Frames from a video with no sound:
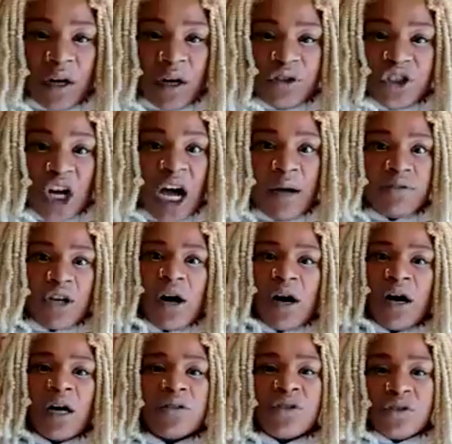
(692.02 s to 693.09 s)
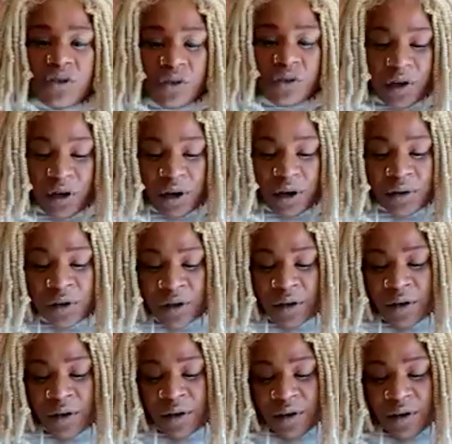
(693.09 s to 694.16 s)
our jobs are to do, you know?
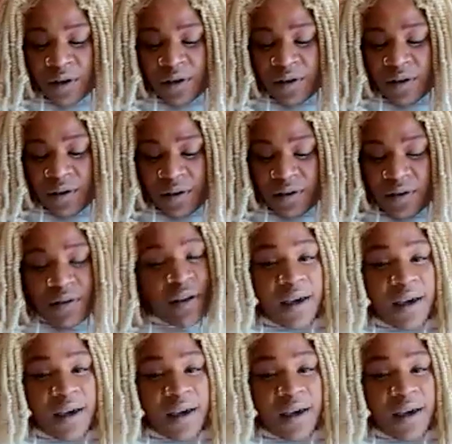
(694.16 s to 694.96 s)
Yeah.